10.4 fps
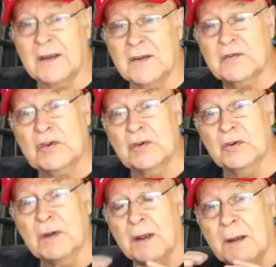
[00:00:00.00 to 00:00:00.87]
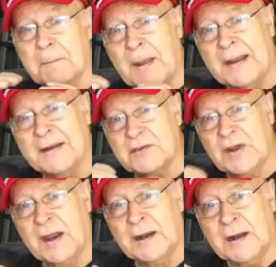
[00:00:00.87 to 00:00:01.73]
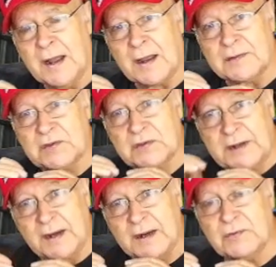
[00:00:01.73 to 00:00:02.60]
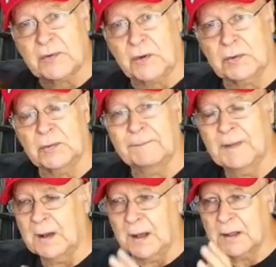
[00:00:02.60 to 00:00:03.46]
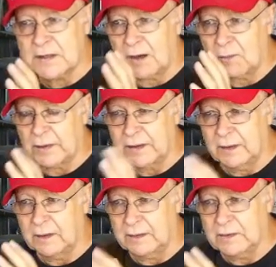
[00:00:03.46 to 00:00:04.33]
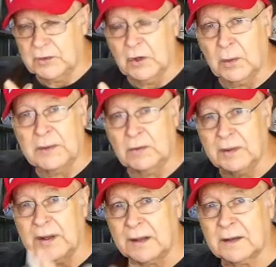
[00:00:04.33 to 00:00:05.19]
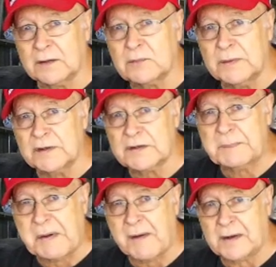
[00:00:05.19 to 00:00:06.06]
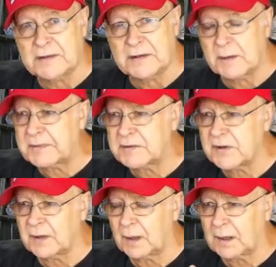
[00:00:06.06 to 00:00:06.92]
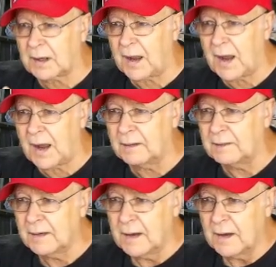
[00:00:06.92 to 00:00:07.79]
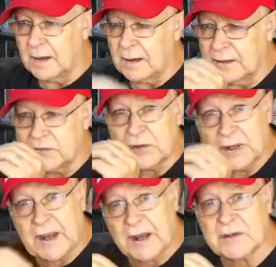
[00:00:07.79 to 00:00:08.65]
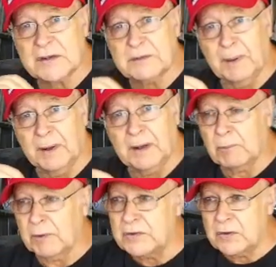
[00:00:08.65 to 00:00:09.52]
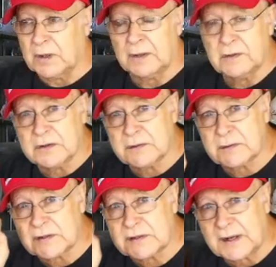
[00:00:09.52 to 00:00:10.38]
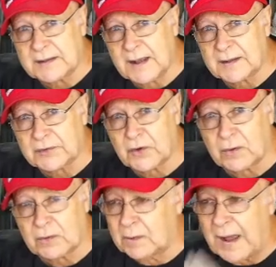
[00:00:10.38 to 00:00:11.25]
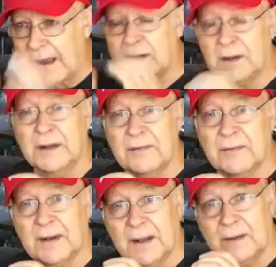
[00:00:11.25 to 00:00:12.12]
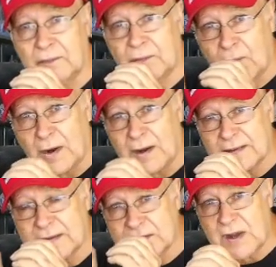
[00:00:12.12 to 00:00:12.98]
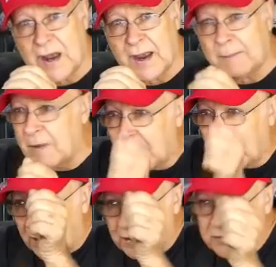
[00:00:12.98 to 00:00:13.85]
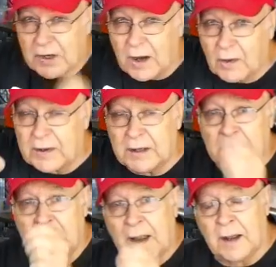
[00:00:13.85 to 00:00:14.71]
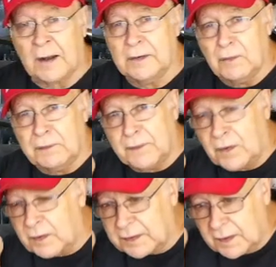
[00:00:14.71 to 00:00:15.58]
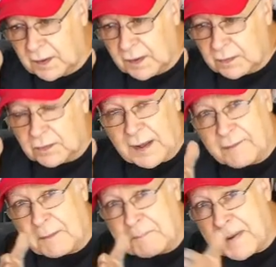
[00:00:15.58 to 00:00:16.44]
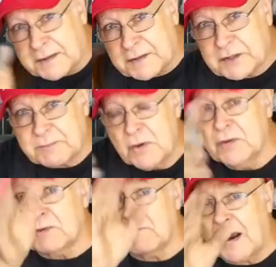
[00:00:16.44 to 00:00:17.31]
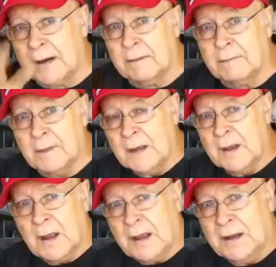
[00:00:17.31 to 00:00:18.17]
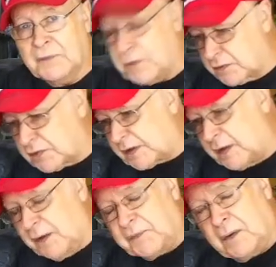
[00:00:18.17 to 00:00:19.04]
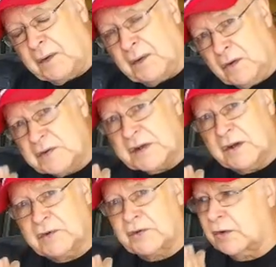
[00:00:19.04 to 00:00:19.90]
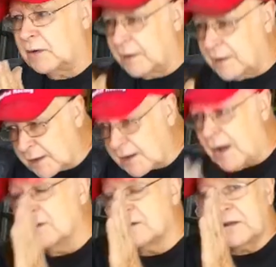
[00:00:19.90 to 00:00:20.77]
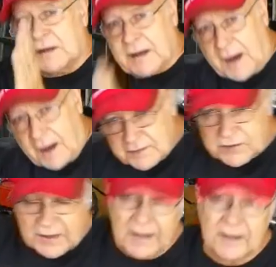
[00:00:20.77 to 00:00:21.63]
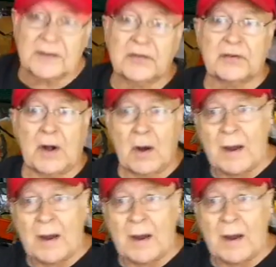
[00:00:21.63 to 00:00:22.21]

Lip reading: is to maintain a steady throttle. And so what you need to do, and you'll get this with experience in a particular car, is to guess a speed at which you can just set that throttle and leave it right the same as you go in and out, and you'll find you'll have a much smoother run. If you're using your throttle and the nose of the car is starting to throw